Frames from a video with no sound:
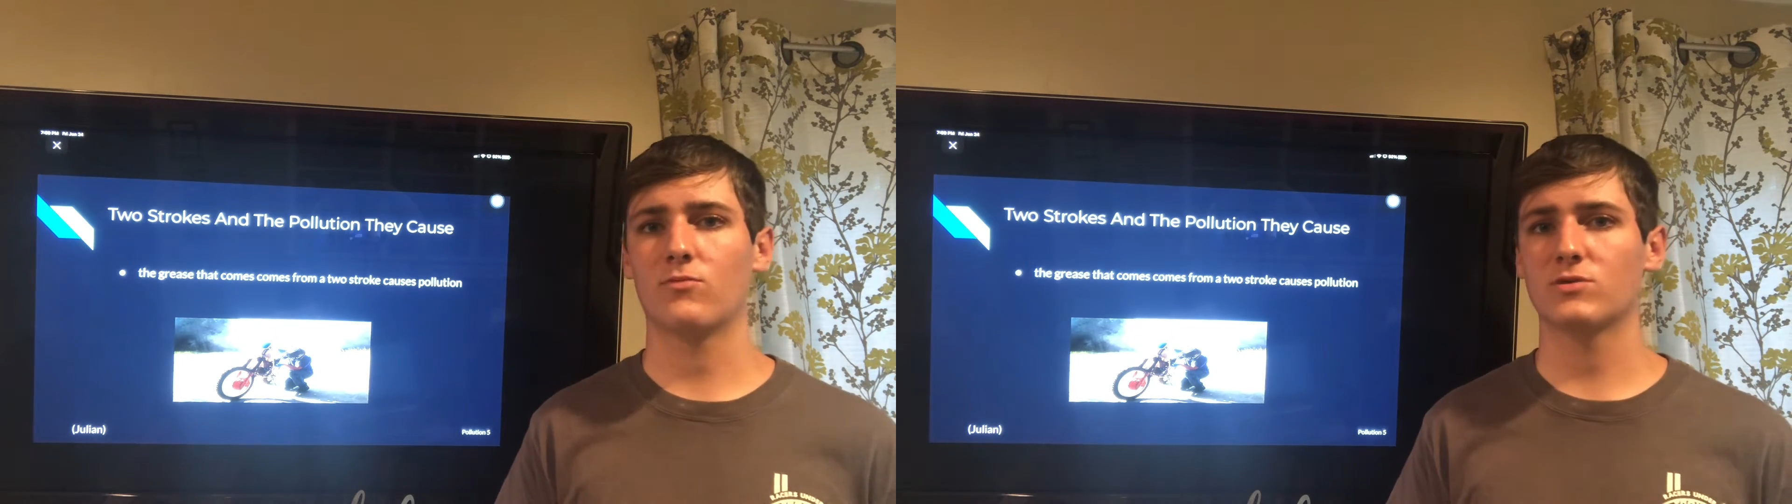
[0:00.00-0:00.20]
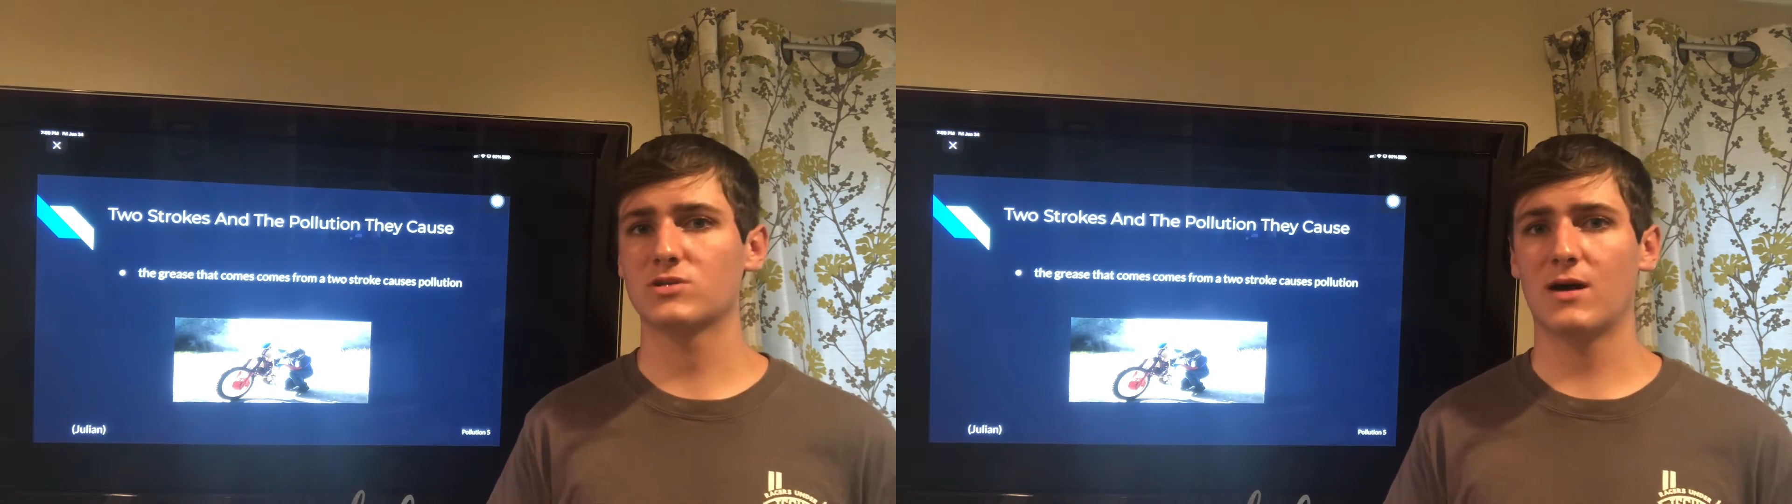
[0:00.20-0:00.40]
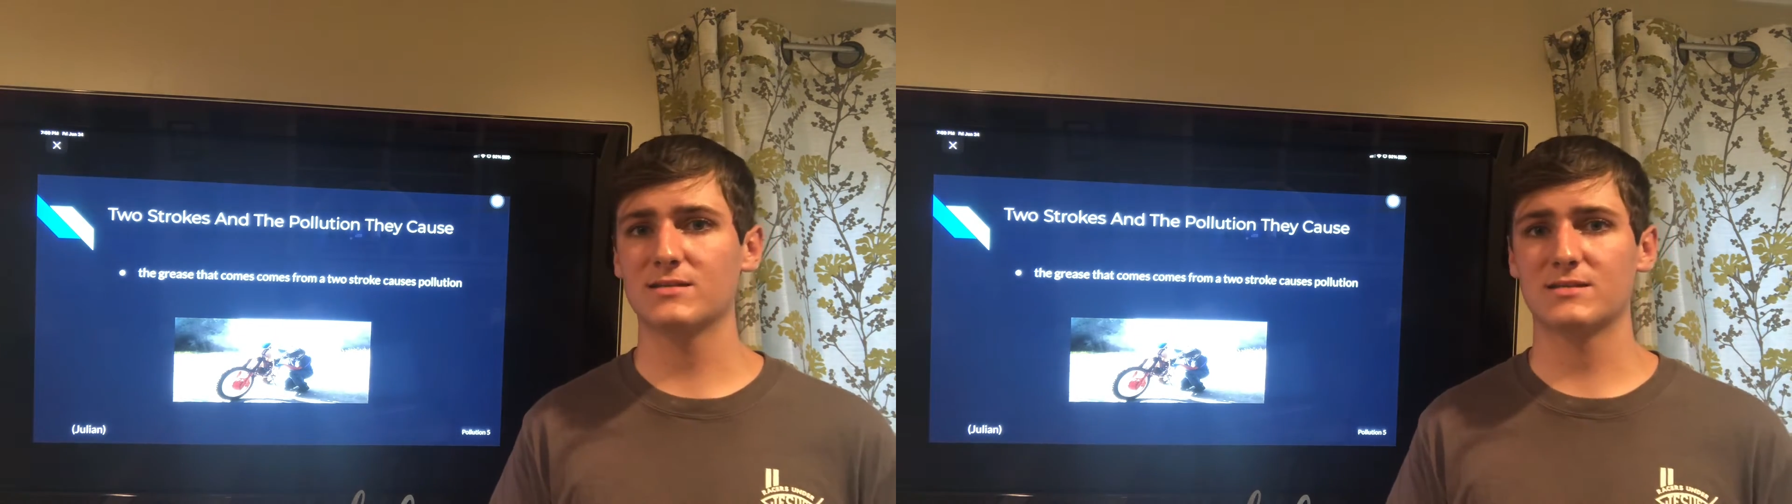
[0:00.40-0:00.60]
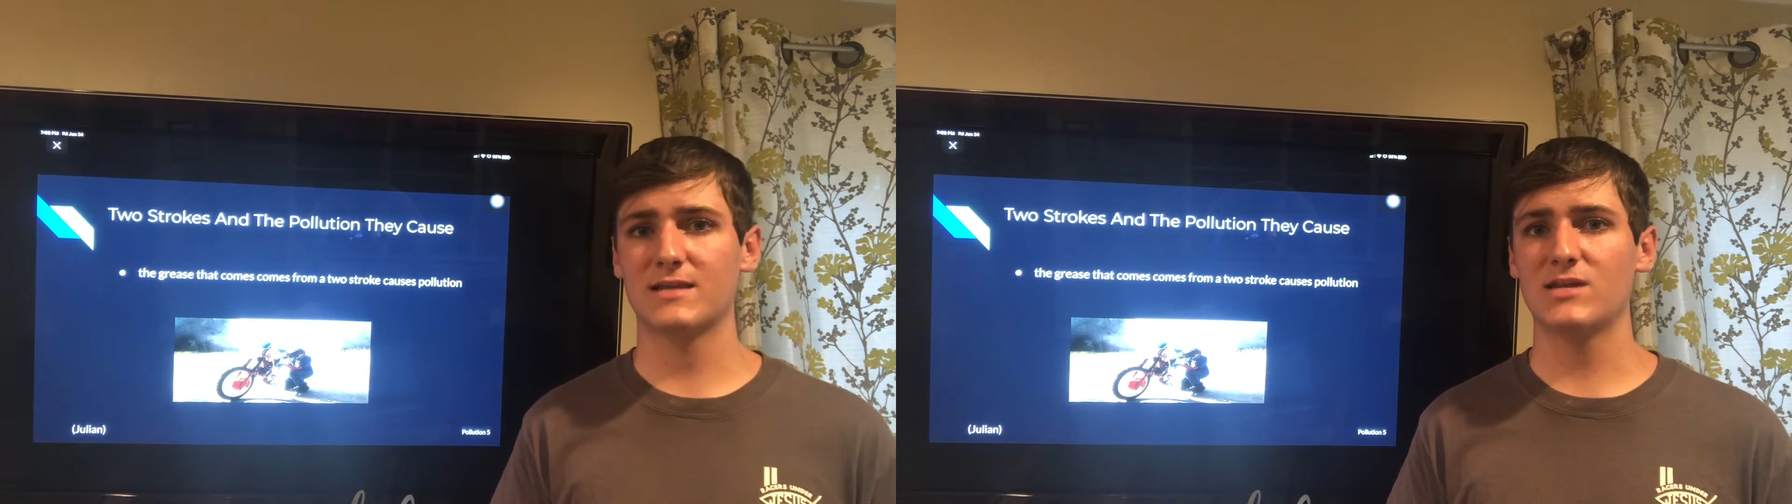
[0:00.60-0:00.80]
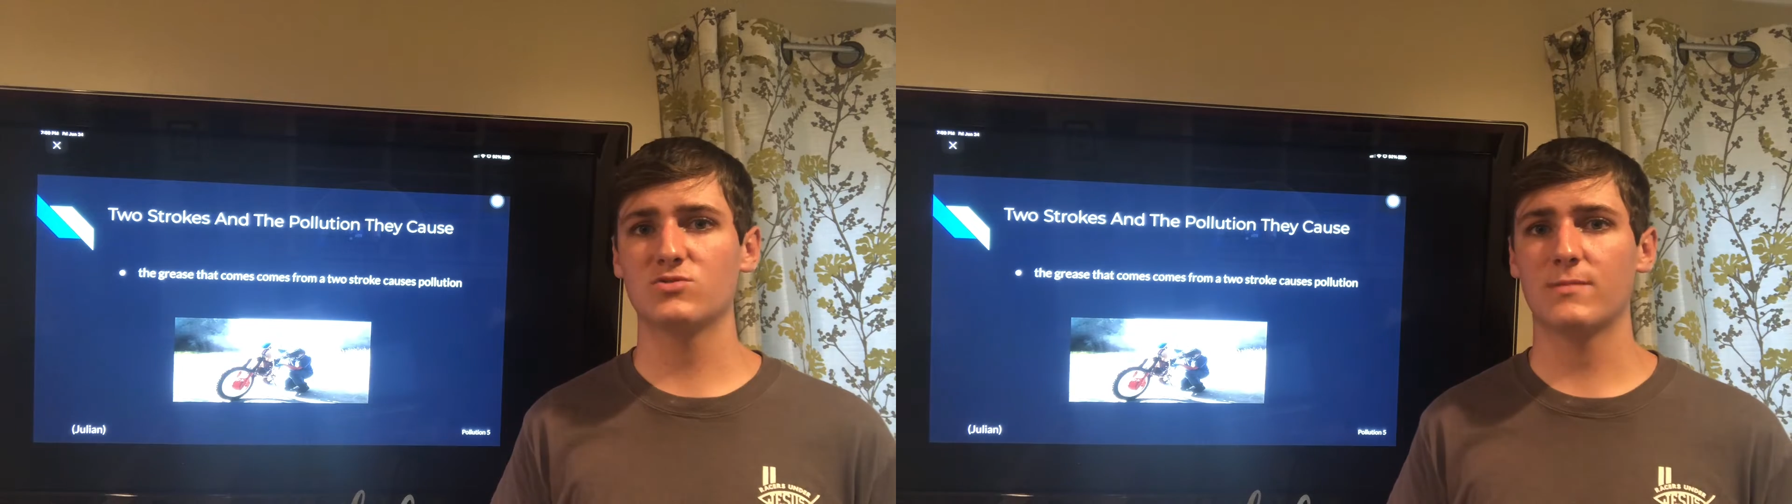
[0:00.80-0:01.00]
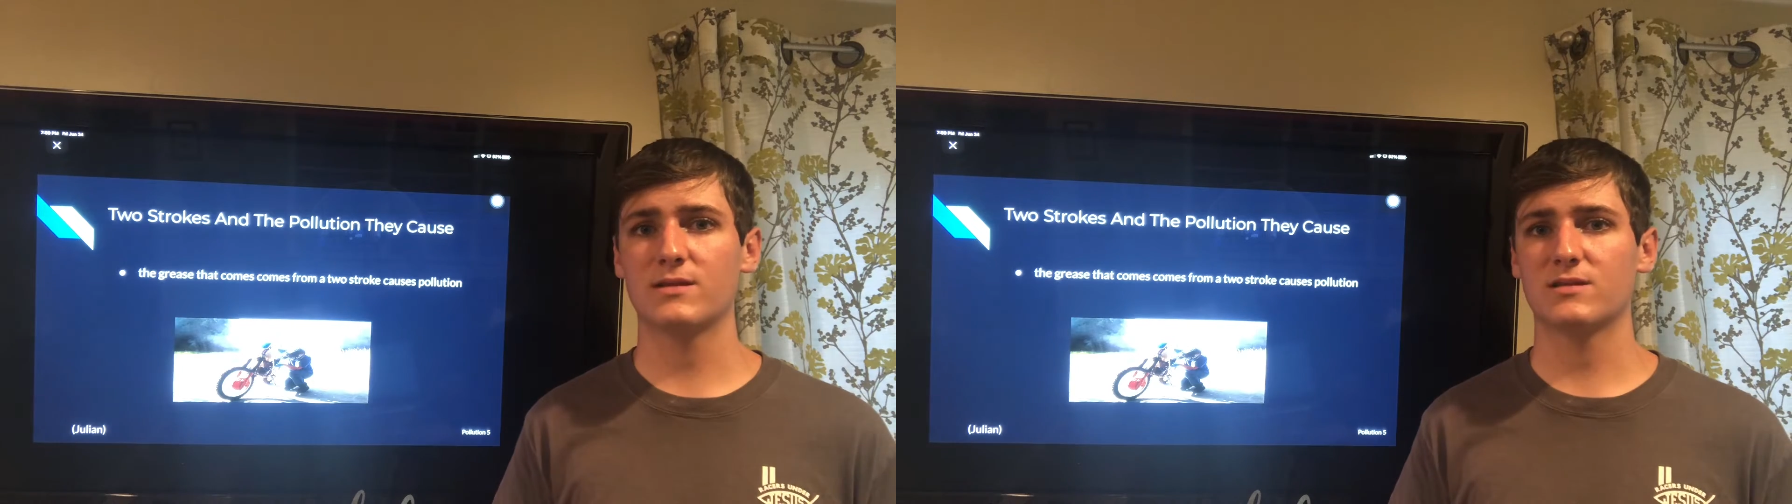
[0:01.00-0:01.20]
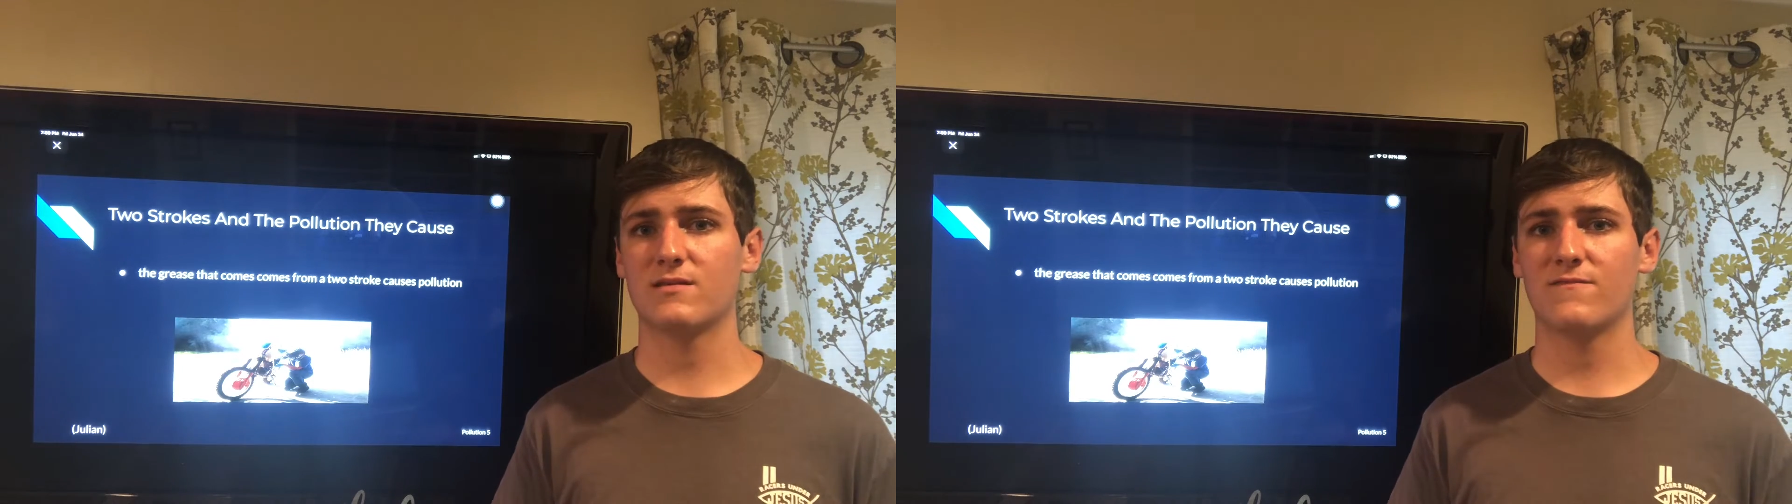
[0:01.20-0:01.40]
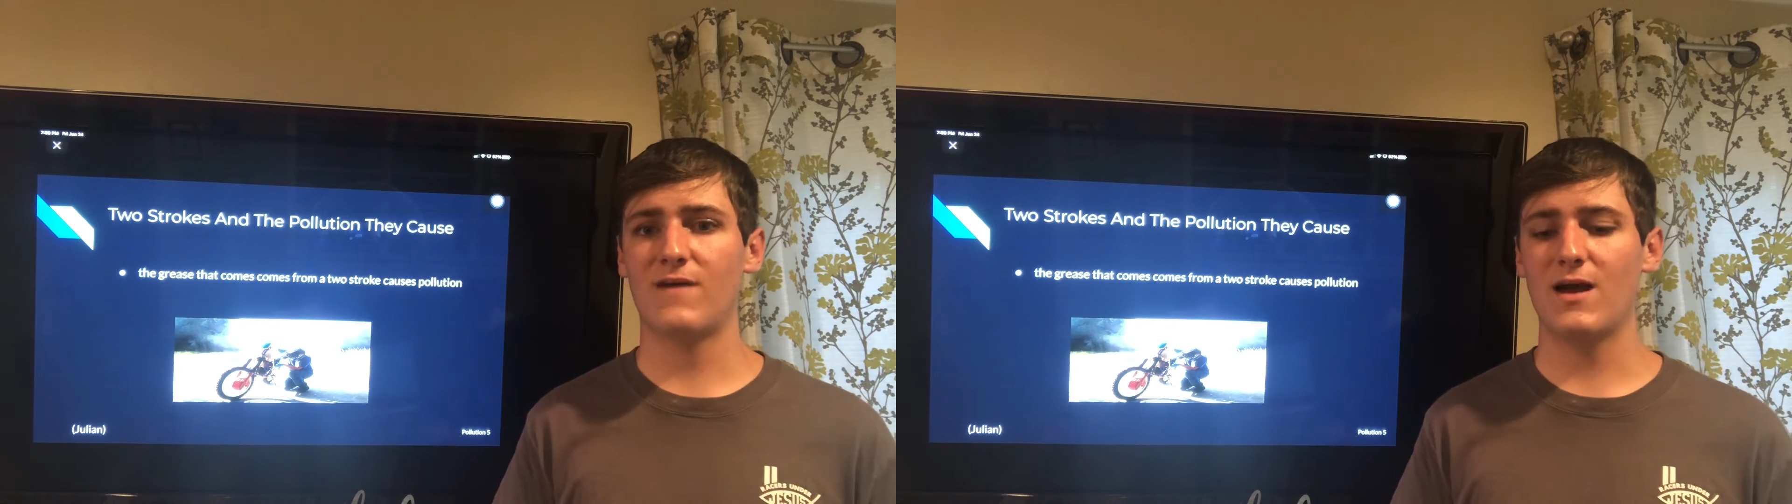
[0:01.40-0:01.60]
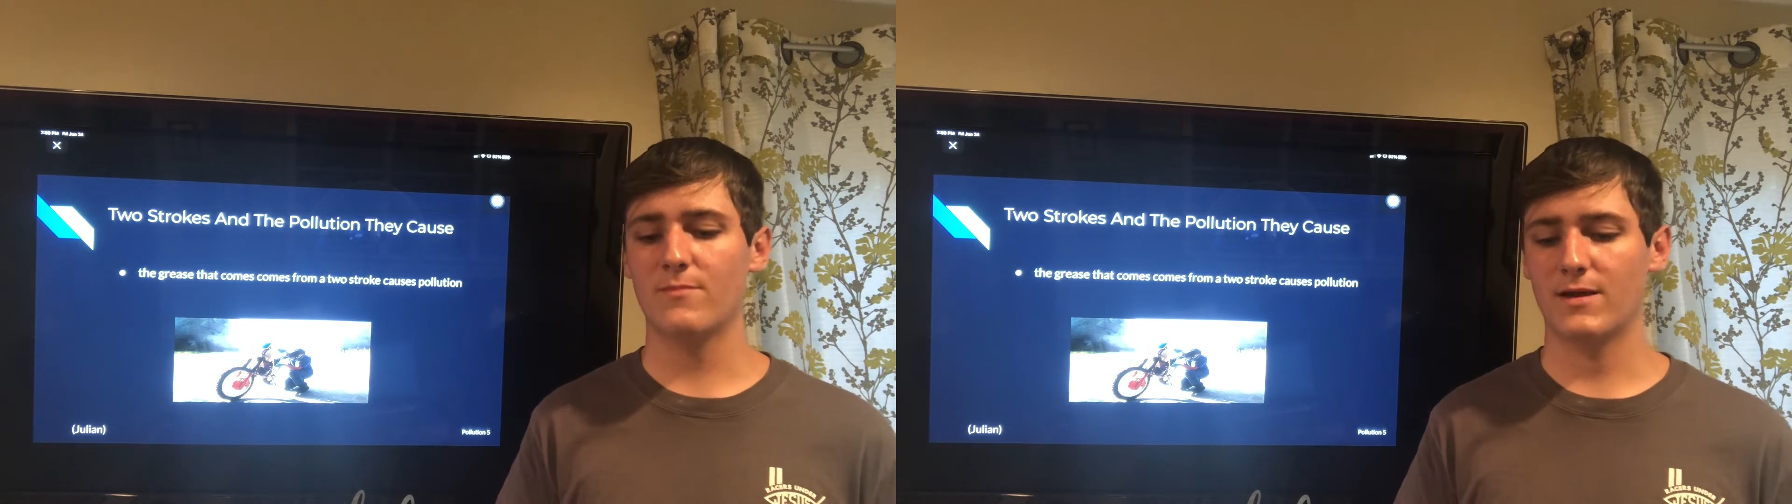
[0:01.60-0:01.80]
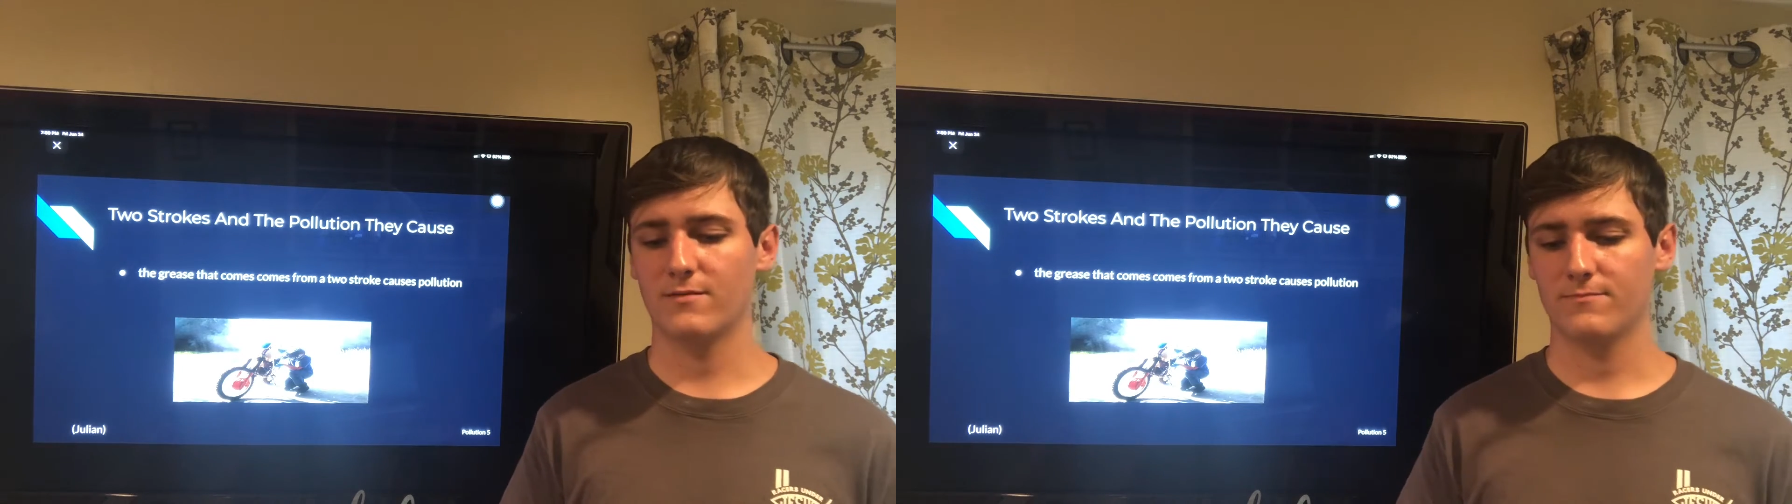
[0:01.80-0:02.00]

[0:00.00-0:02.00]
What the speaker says: which causes detriment to the environment.